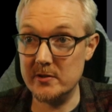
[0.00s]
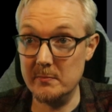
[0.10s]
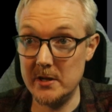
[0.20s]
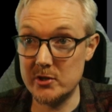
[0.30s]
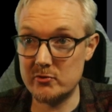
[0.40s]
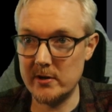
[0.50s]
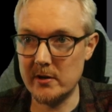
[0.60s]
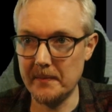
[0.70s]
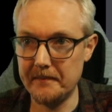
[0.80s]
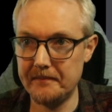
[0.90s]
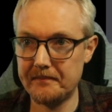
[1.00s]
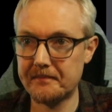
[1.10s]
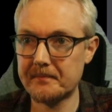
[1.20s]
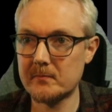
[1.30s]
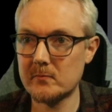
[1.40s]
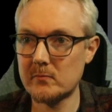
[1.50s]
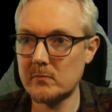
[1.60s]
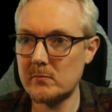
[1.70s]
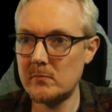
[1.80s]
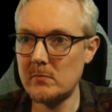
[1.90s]
administrator.
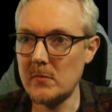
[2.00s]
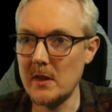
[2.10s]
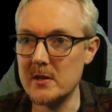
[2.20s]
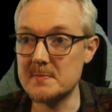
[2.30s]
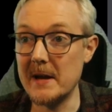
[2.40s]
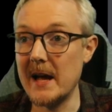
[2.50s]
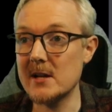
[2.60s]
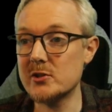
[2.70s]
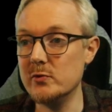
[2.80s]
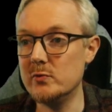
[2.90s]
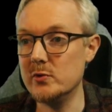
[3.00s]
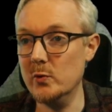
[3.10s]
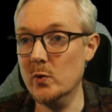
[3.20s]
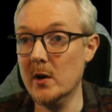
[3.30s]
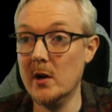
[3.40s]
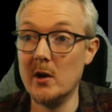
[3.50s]
This might ask you to